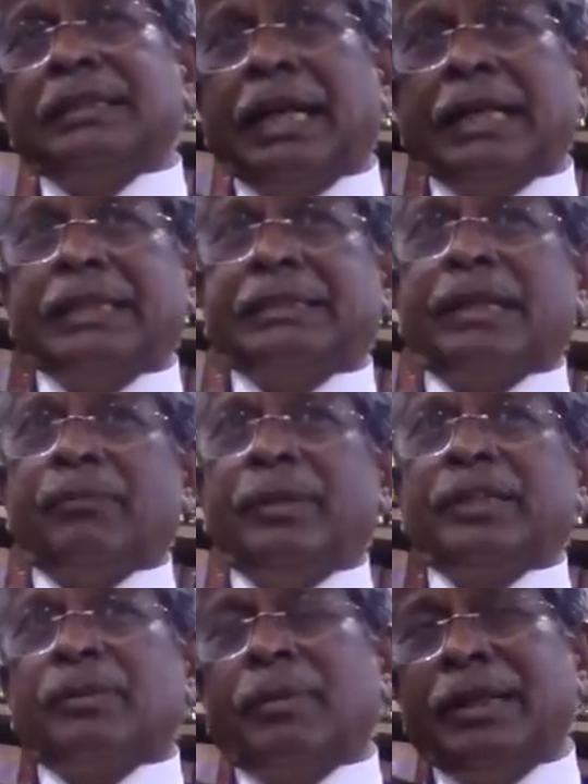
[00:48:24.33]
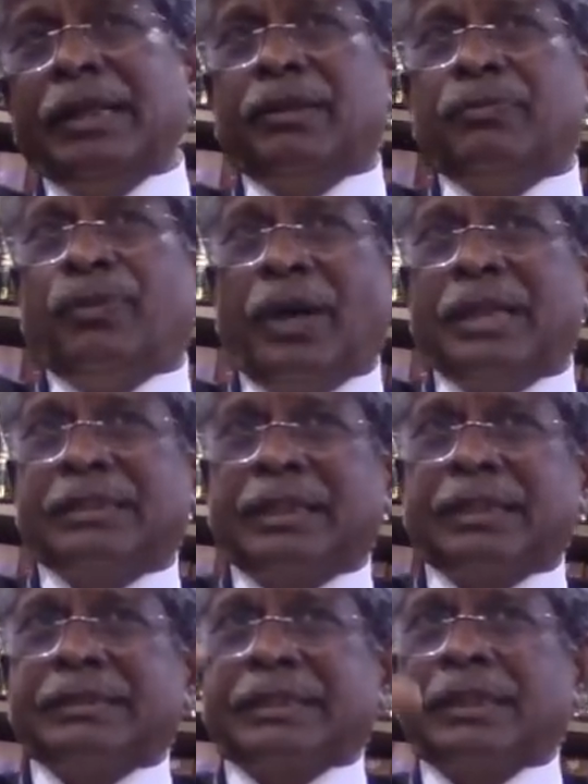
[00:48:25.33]
that is admissible. It falls
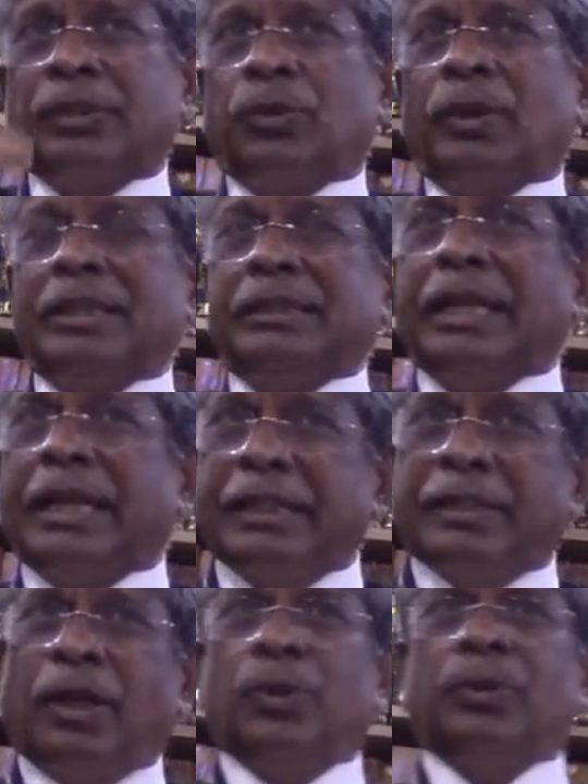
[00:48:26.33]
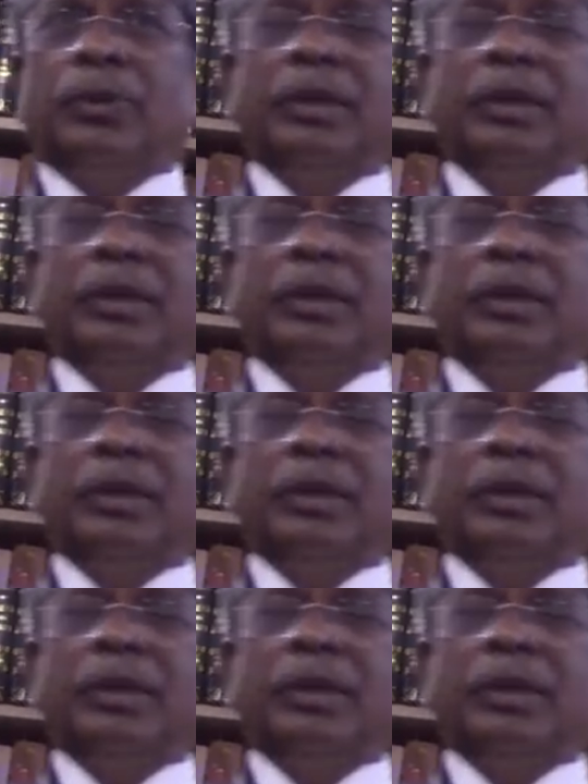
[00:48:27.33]
under section 20. That is how